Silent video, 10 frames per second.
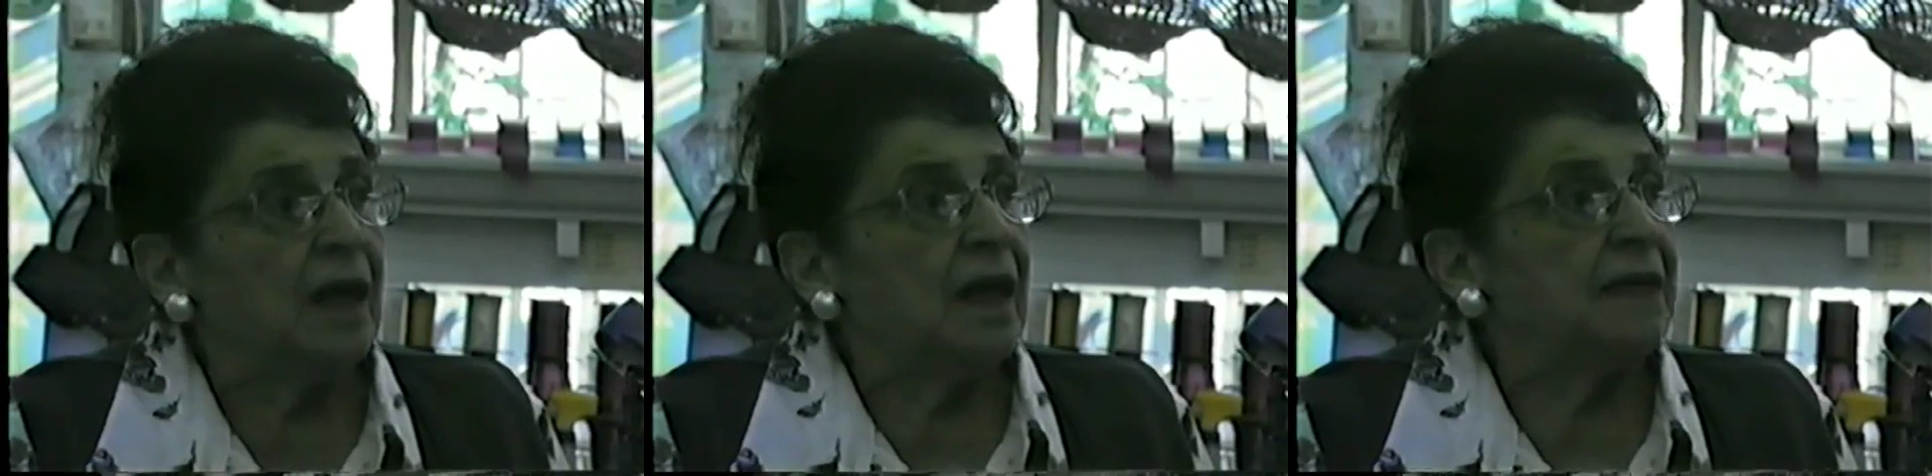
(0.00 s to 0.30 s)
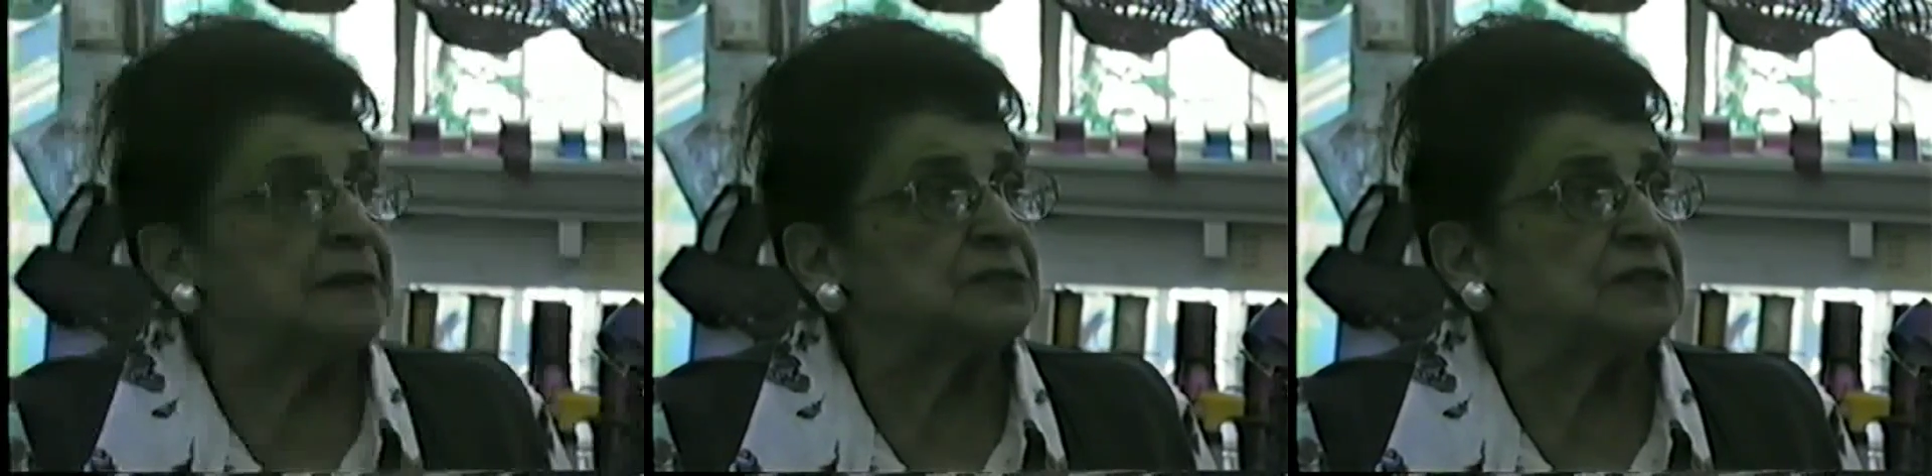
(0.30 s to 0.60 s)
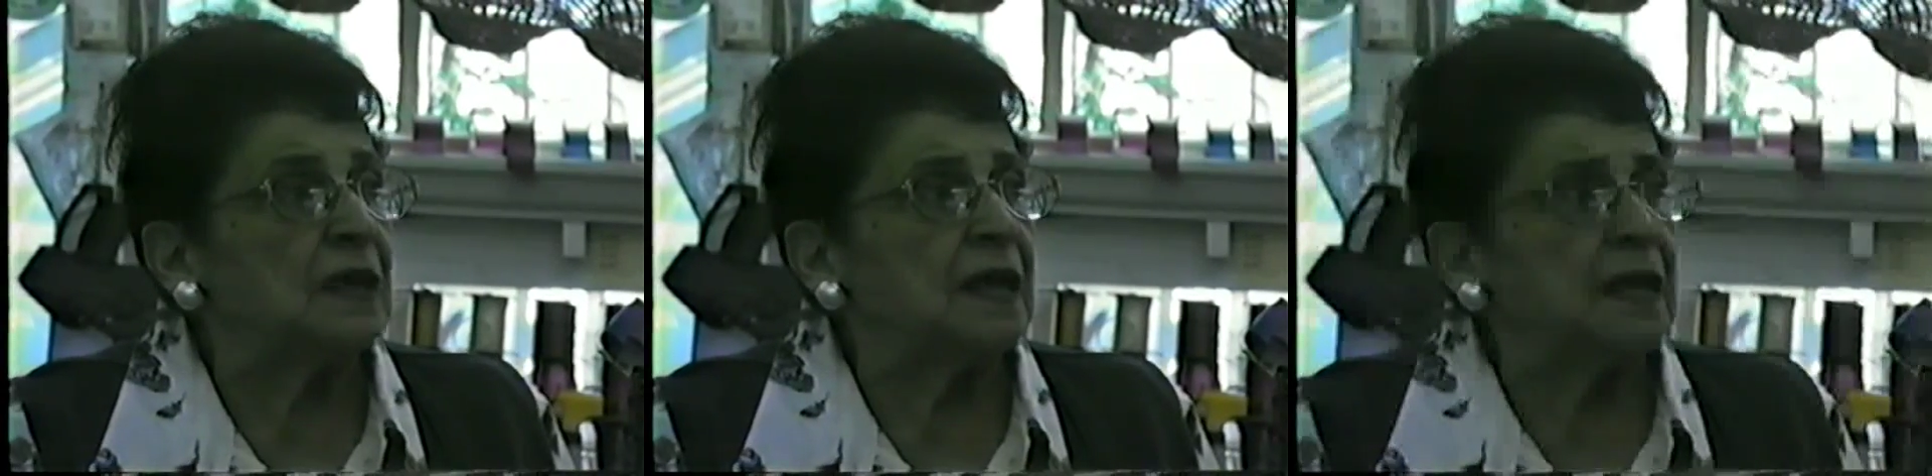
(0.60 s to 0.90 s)
there's
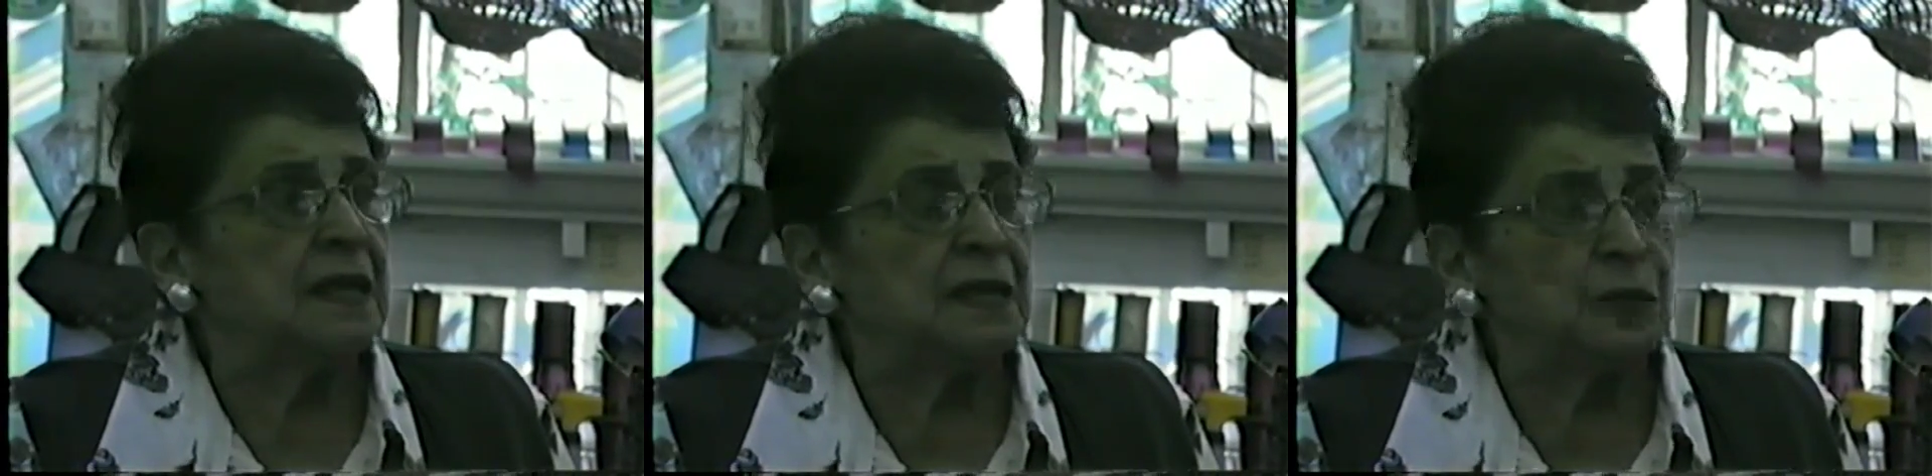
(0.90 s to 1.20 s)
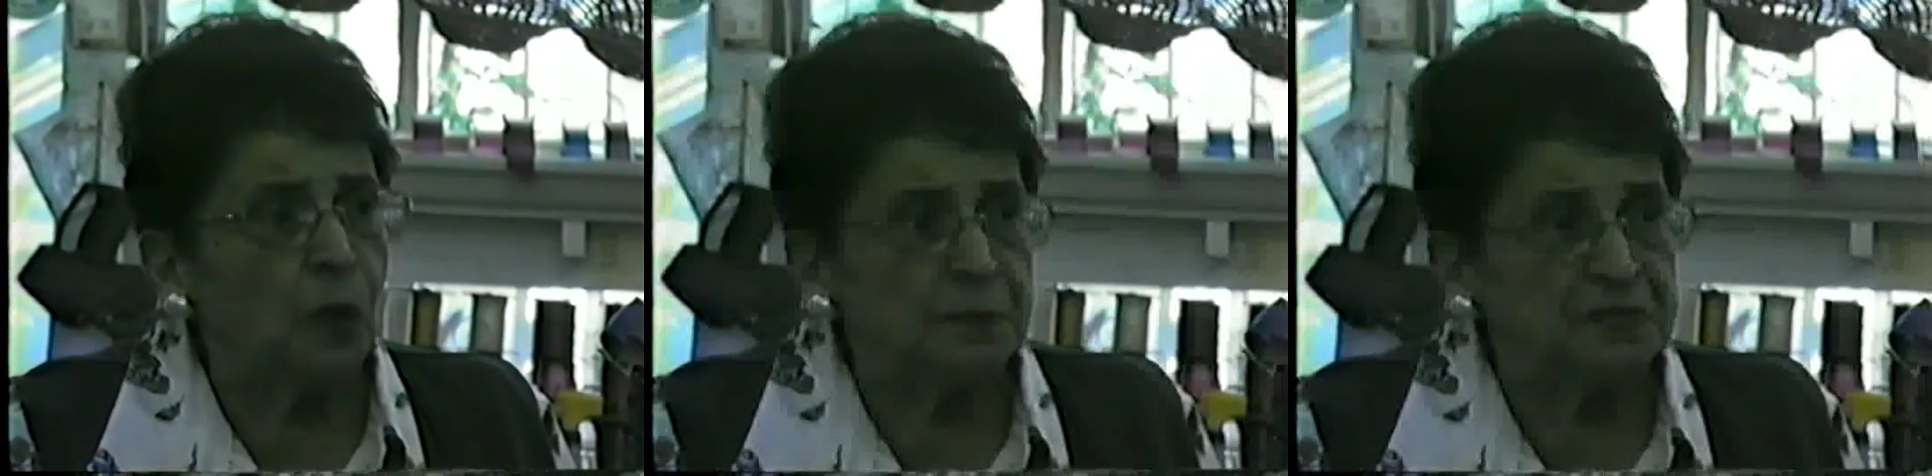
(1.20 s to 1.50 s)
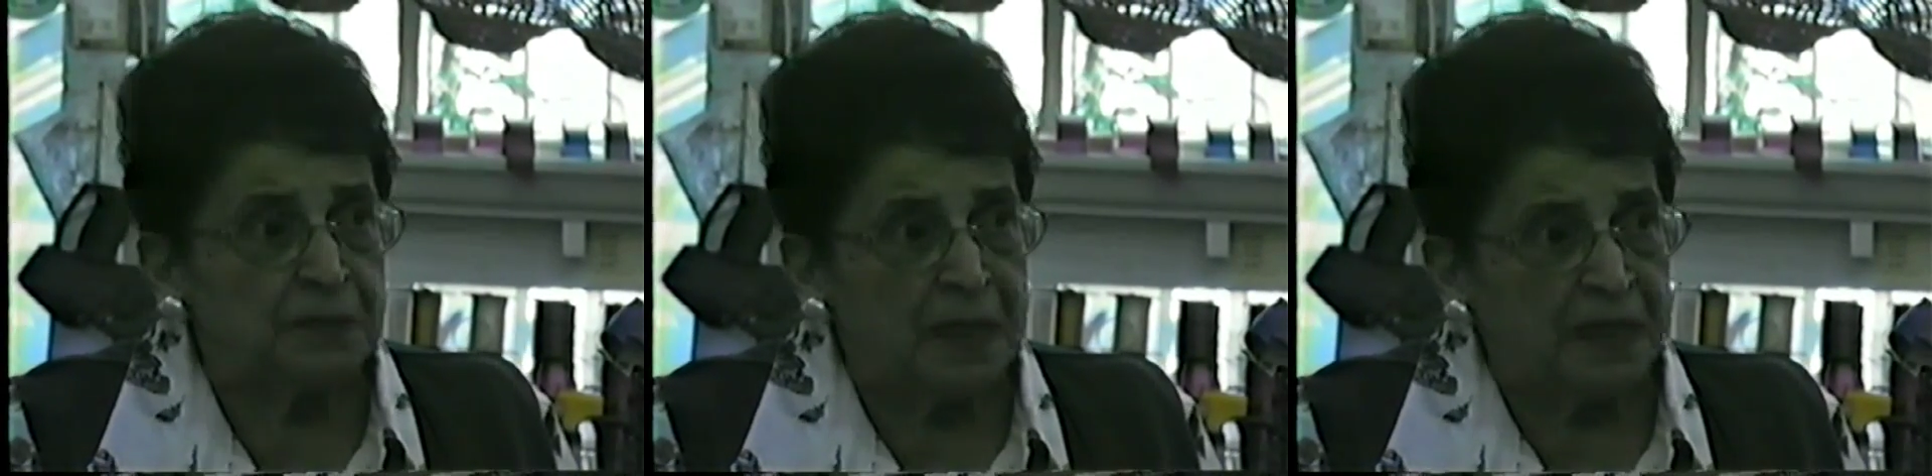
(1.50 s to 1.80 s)

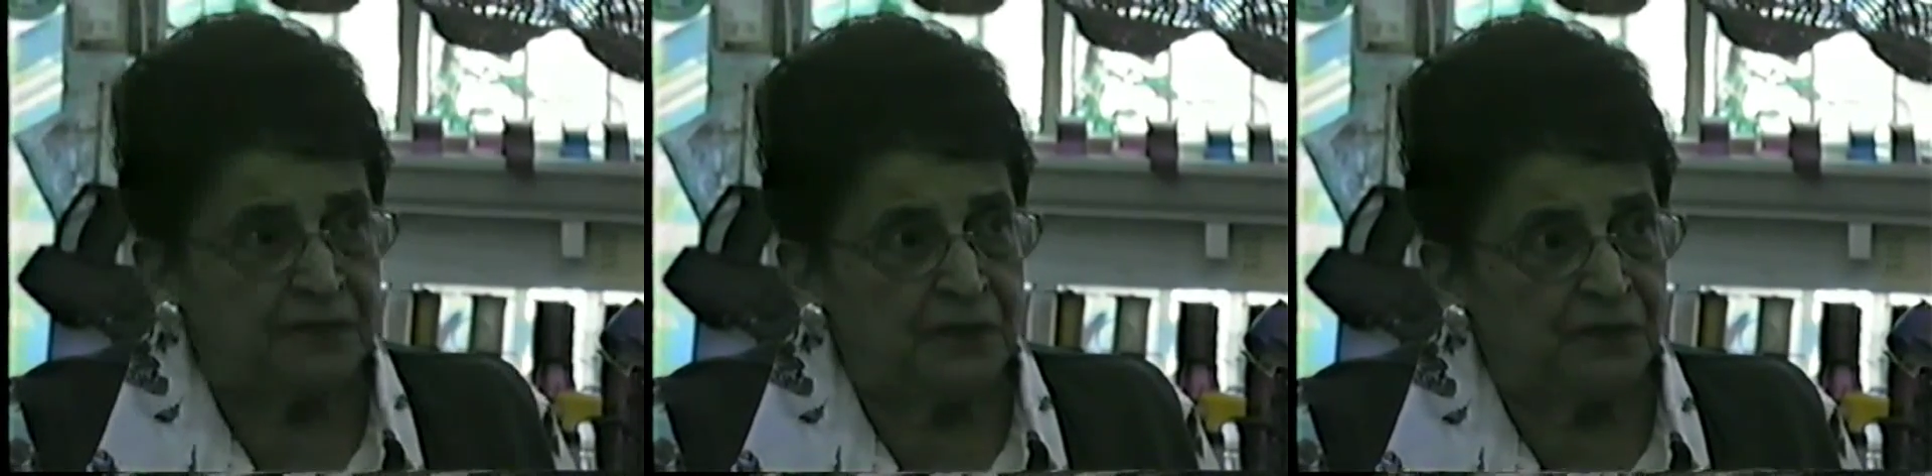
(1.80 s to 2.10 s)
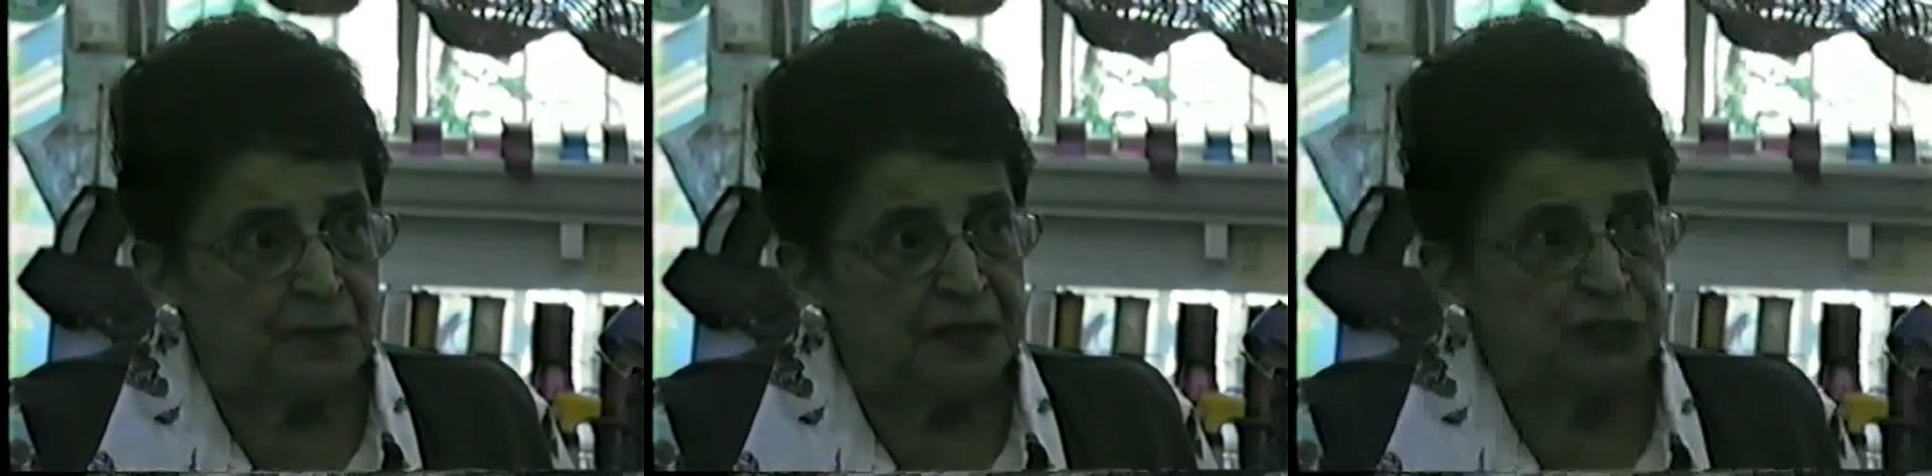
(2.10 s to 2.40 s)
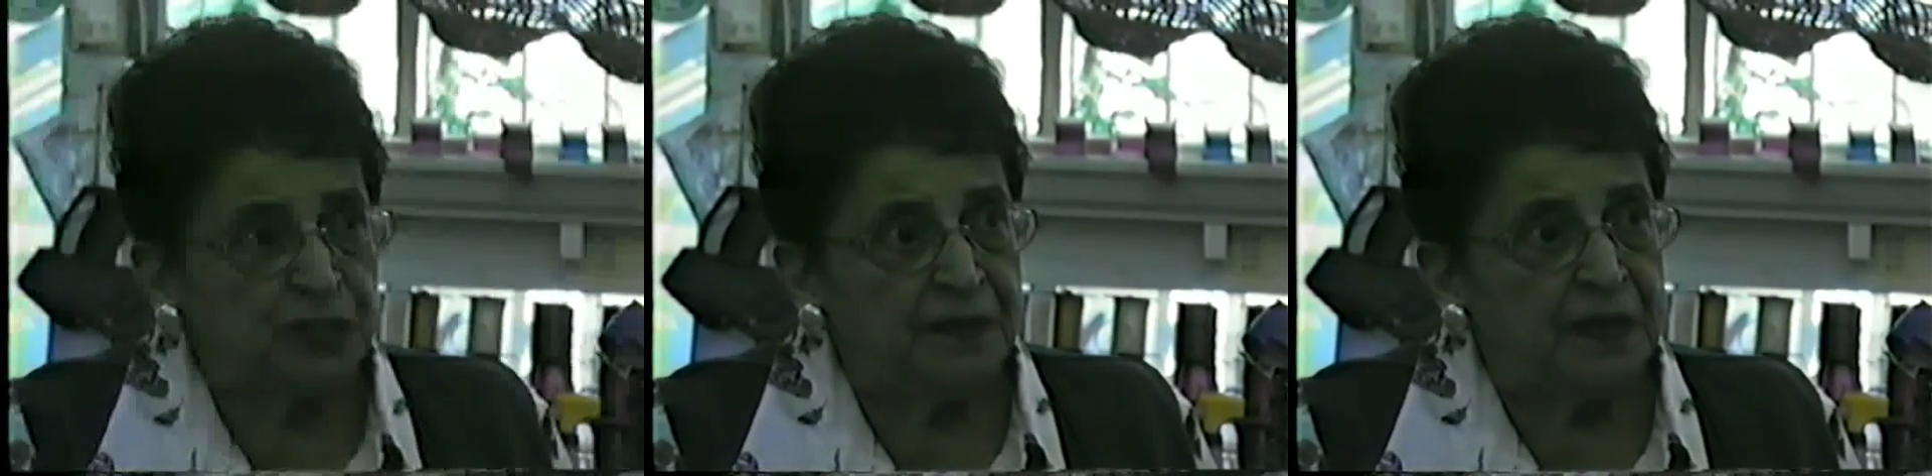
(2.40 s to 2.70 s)
enormous amount of
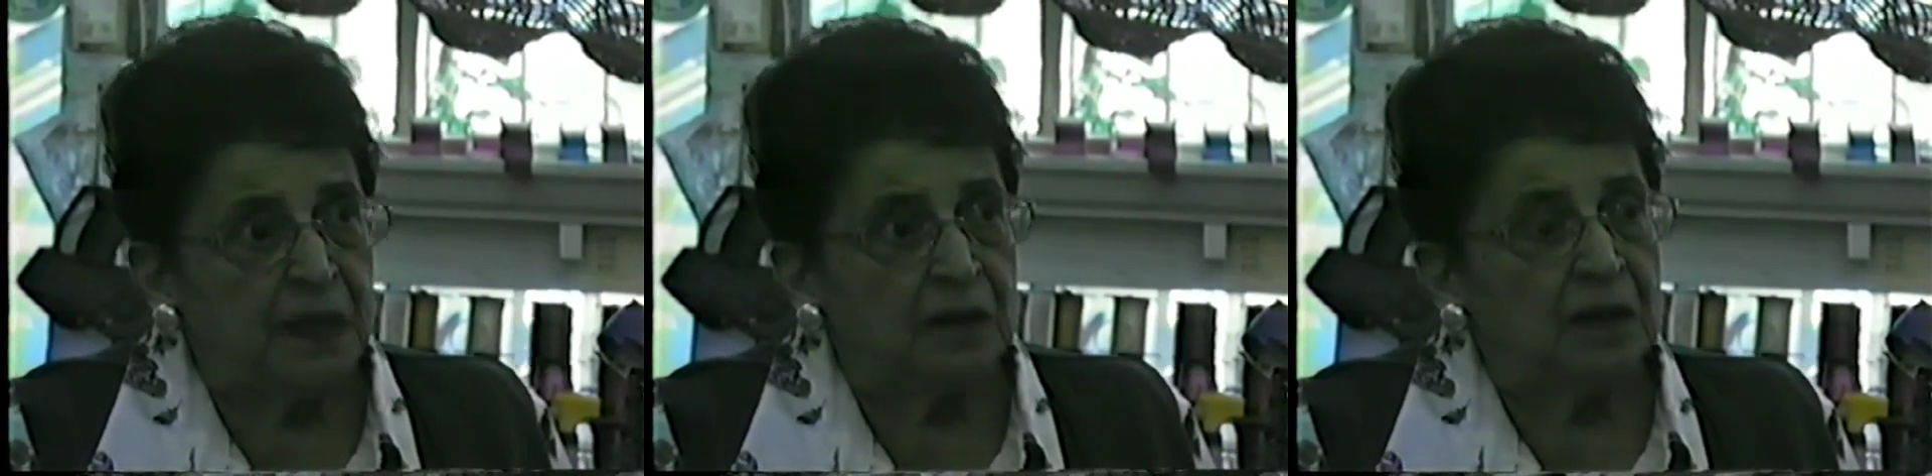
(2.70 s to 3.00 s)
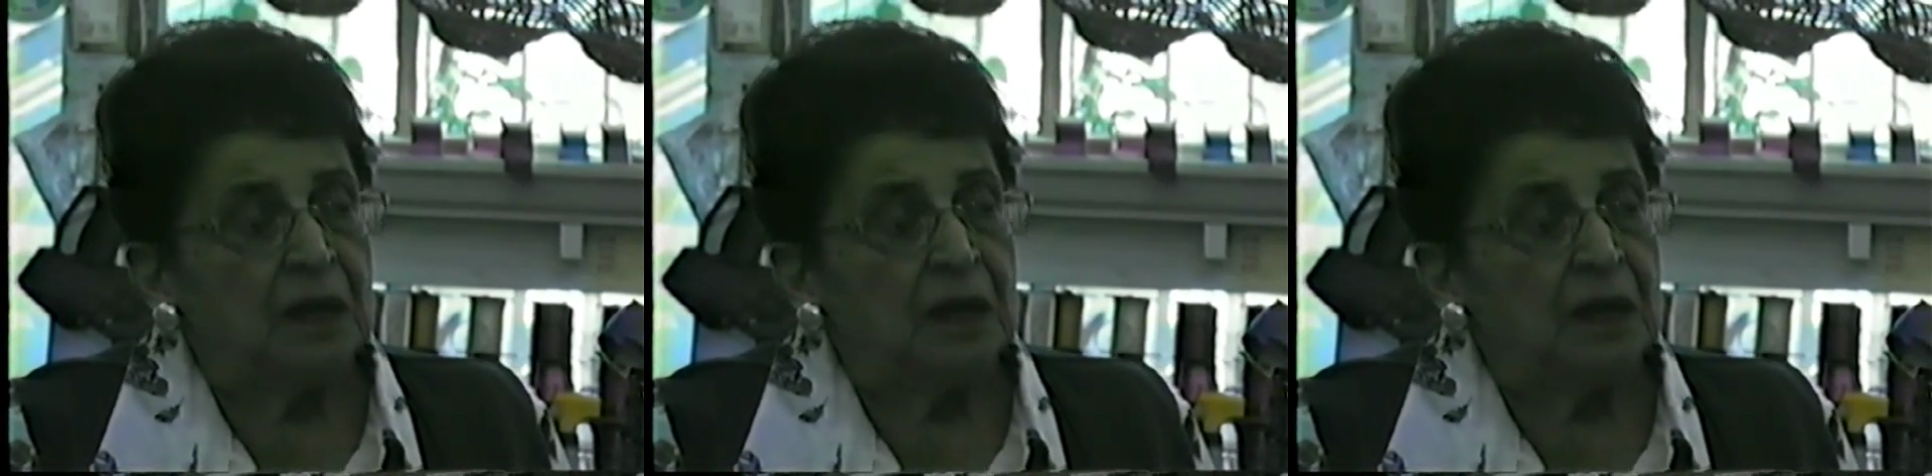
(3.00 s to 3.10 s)
information in there,